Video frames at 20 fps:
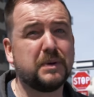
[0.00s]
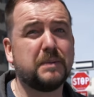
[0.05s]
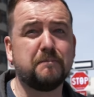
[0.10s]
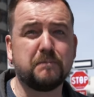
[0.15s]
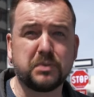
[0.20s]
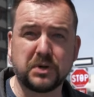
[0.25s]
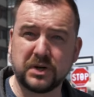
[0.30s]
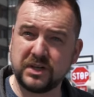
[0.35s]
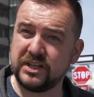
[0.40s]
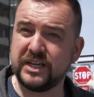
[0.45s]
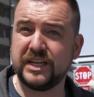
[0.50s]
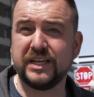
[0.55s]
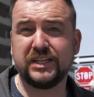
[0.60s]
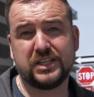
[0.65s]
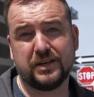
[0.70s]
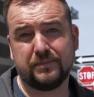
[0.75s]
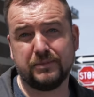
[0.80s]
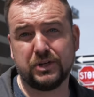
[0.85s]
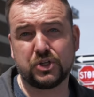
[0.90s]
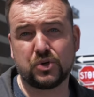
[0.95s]
but brilliant
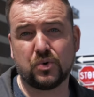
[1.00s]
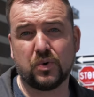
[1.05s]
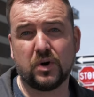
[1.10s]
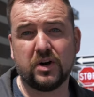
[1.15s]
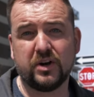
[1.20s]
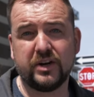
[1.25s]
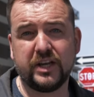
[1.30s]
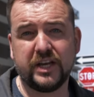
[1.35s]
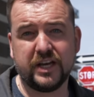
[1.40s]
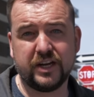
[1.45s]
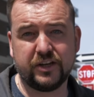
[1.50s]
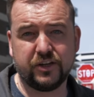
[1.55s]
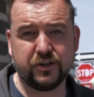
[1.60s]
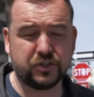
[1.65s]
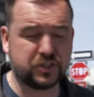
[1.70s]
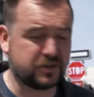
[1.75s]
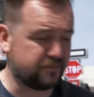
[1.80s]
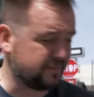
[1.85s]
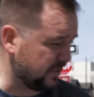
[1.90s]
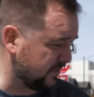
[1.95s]
image quality and
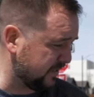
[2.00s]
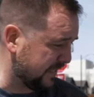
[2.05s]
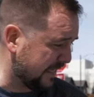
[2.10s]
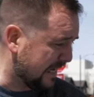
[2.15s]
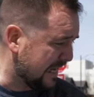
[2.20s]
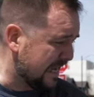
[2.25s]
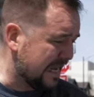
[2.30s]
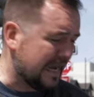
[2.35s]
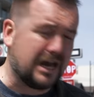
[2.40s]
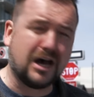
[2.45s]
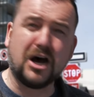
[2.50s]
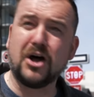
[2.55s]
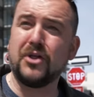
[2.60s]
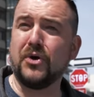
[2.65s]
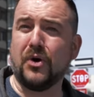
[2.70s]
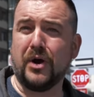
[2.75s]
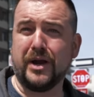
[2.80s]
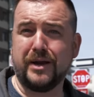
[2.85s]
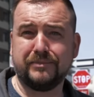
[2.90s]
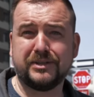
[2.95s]
usability.
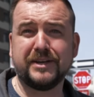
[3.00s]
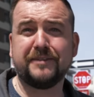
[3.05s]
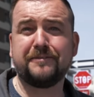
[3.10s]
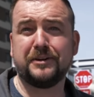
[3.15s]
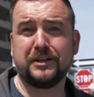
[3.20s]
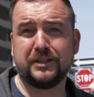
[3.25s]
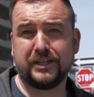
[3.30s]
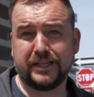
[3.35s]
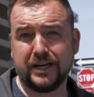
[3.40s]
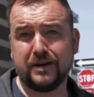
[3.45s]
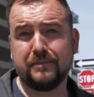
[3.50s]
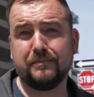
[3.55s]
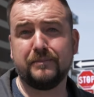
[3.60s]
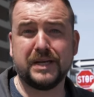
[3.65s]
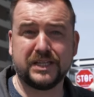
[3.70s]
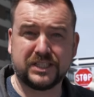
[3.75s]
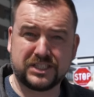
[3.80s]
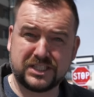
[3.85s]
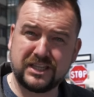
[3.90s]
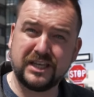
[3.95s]
Although I am definitely going to
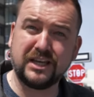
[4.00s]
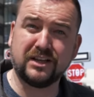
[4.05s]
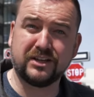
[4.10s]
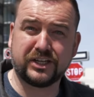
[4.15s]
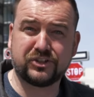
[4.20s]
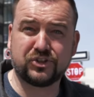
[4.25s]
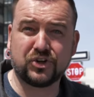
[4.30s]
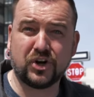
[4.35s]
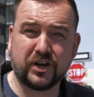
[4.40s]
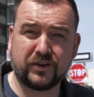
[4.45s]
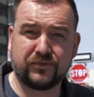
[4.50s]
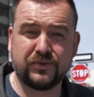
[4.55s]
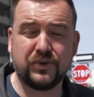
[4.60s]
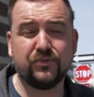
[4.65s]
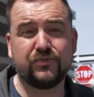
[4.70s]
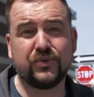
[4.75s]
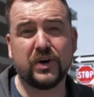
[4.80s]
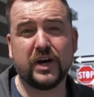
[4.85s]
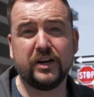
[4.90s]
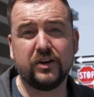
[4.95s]
miss the electronic
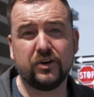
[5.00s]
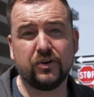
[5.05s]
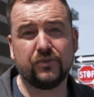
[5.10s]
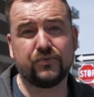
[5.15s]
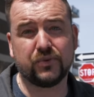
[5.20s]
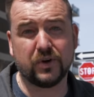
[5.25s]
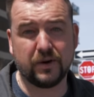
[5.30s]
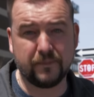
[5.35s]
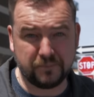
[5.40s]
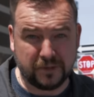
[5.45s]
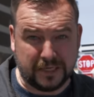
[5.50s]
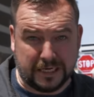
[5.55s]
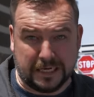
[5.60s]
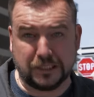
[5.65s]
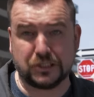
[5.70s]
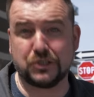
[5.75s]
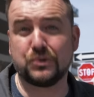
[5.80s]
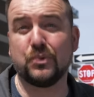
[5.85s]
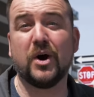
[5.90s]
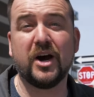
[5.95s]
viewfinder from the
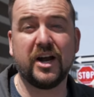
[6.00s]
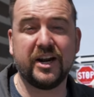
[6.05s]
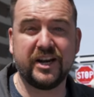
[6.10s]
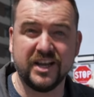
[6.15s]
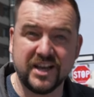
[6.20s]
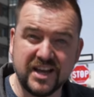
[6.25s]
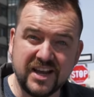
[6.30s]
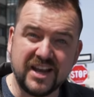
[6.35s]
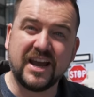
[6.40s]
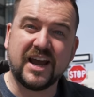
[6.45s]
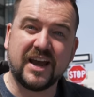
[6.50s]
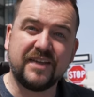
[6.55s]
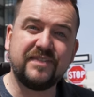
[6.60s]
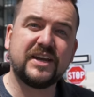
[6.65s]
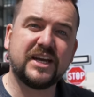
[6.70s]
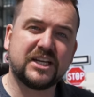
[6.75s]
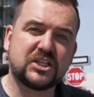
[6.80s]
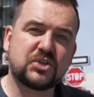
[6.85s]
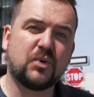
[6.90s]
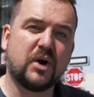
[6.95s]
S1 and
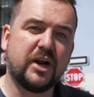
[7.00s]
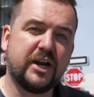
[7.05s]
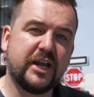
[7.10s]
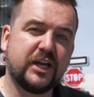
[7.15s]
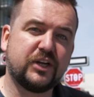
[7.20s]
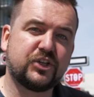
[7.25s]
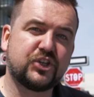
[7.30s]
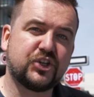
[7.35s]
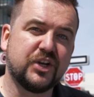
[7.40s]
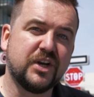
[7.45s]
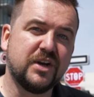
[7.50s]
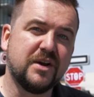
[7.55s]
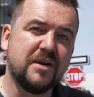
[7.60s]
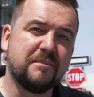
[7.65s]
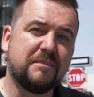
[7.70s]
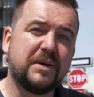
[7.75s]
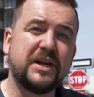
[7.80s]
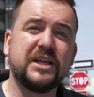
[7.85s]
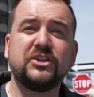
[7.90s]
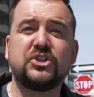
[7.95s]
the S1H.
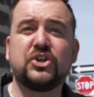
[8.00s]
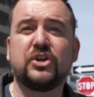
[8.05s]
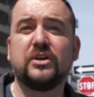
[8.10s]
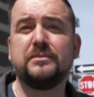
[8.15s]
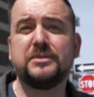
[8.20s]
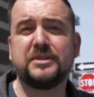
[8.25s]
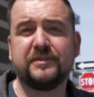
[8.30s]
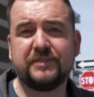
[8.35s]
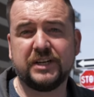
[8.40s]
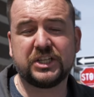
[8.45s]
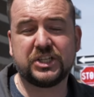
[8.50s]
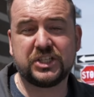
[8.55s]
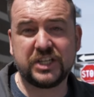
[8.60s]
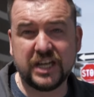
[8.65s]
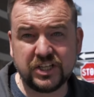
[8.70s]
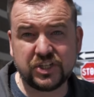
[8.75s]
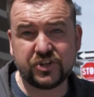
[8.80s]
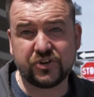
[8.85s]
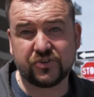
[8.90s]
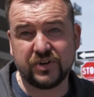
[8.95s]
But in terms of
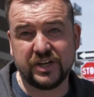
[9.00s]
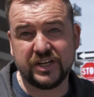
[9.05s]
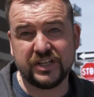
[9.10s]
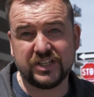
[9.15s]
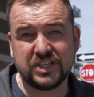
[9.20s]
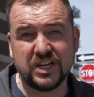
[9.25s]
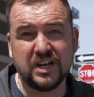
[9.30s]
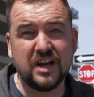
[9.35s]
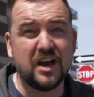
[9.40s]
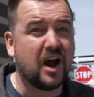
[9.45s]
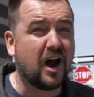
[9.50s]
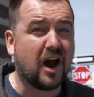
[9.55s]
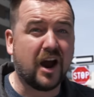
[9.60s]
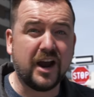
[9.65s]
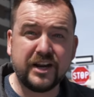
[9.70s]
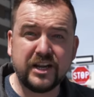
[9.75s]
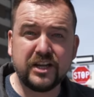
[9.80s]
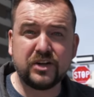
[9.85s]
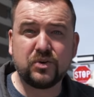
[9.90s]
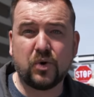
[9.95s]
accessories, I
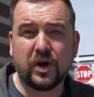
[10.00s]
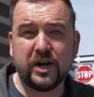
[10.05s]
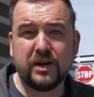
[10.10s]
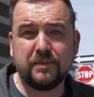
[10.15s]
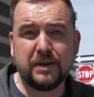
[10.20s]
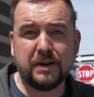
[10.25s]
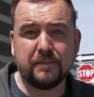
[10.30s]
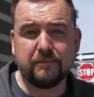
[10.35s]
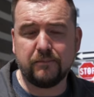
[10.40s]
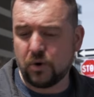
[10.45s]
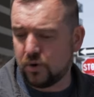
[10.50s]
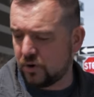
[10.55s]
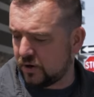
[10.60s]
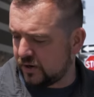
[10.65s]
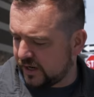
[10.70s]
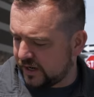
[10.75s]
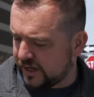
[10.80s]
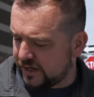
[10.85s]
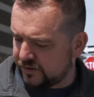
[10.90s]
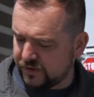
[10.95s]
need quite a bit more.
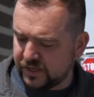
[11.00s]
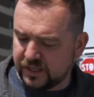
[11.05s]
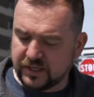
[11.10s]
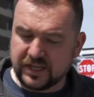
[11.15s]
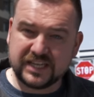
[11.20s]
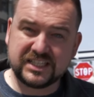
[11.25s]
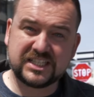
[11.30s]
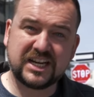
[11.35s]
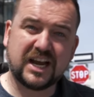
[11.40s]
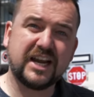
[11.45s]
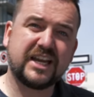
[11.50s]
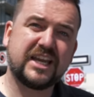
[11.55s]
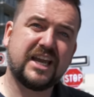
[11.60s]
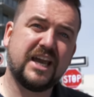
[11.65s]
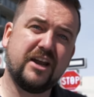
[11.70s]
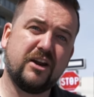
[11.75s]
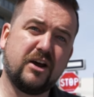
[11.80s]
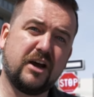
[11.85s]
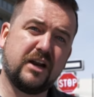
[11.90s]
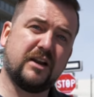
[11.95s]
And I realized I
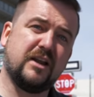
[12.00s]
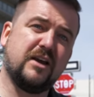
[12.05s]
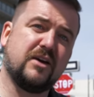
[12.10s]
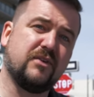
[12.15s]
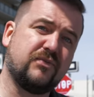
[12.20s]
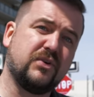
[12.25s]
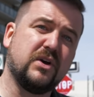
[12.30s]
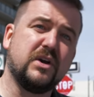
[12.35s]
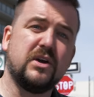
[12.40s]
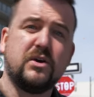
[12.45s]
cannot live